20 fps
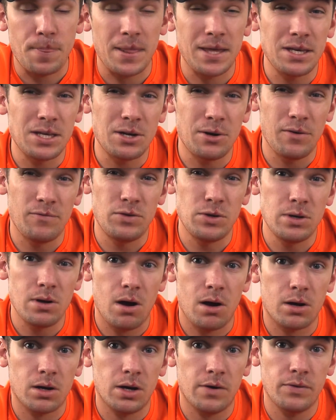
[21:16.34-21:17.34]
If you
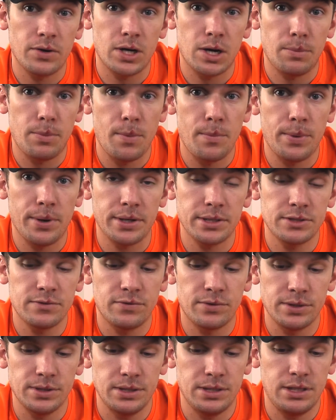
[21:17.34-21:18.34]
knock off a couple bucks
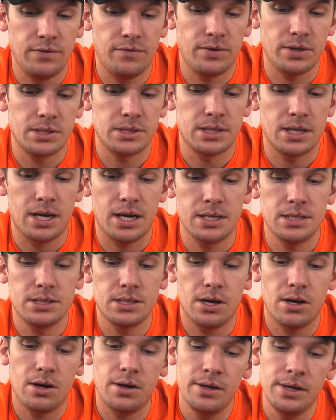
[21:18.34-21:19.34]
for the difference that I
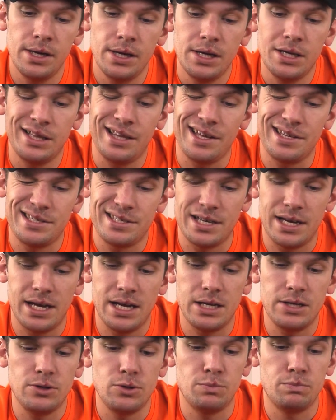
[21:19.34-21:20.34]
saw, let's
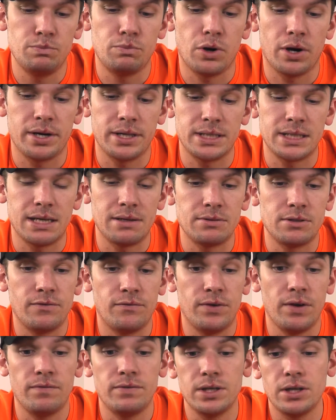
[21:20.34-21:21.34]
say you brought it down to
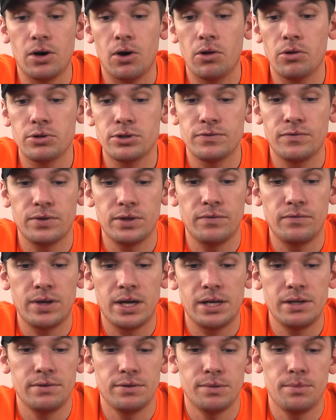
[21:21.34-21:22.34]
$50 for the
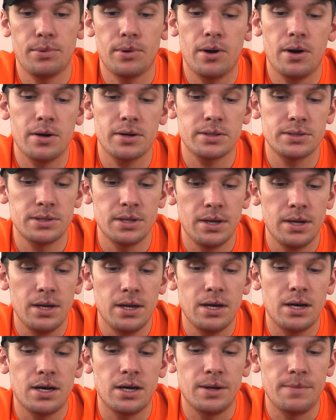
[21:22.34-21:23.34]
value of the box.
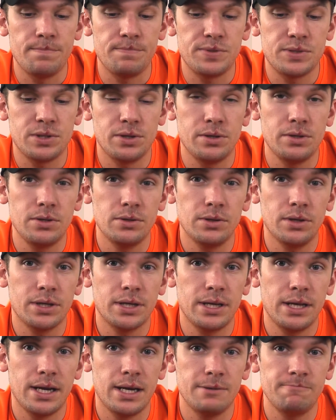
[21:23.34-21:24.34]
So you're
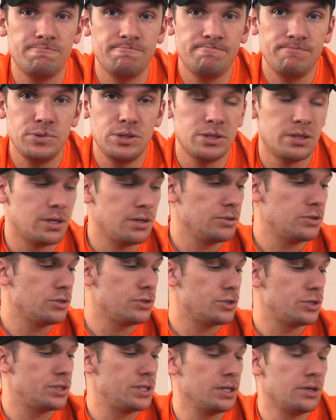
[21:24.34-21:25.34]
looking at,
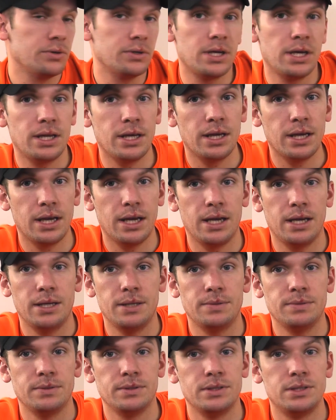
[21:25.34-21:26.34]
you're still getting
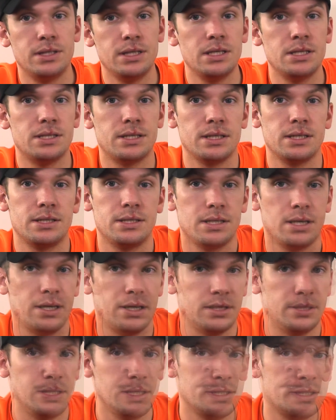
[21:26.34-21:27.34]
a decent
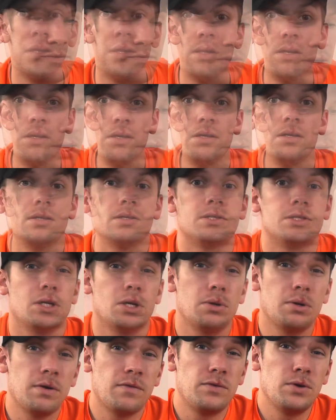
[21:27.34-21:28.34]
value here.
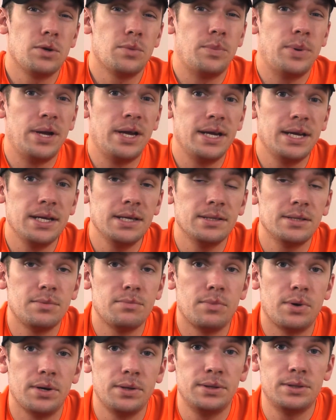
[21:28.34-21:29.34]
So if you're paying the
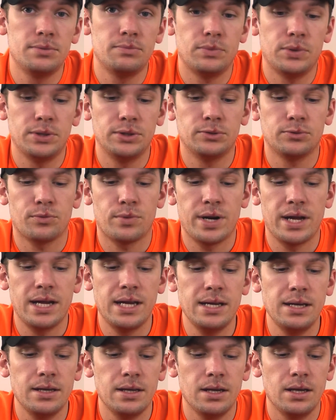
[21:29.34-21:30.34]
month-to-month
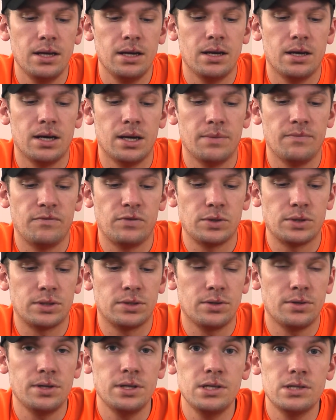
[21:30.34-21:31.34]
rate for
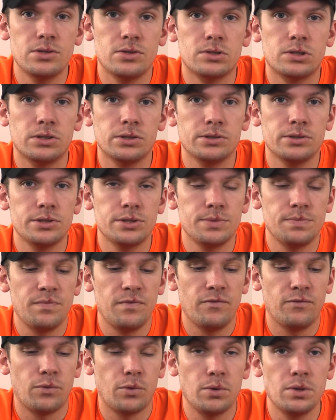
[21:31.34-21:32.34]
$30
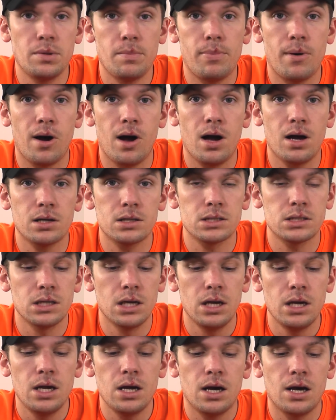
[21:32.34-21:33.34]
for the box,
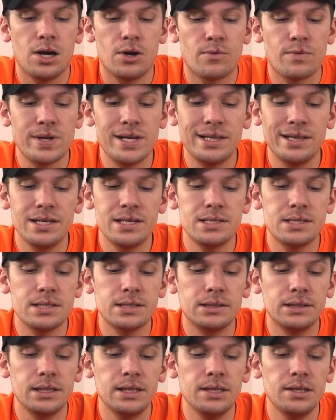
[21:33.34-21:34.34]

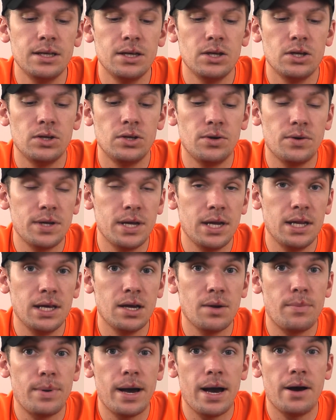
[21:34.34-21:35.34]
realistically, you're getting
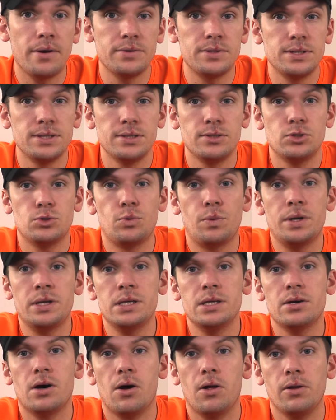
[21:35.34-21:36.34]
about
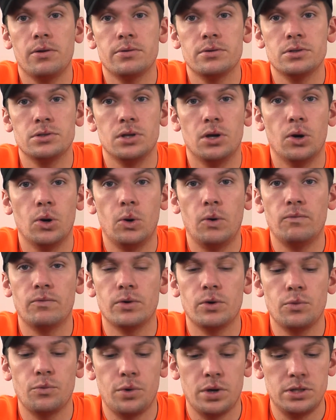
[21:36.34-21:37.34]
$20
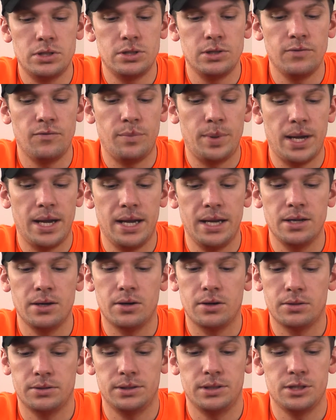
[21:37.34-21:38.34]
over what you've paid
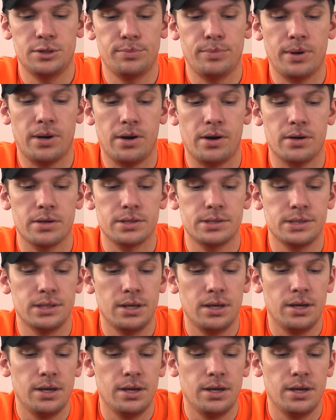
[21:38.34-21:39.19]
on this box.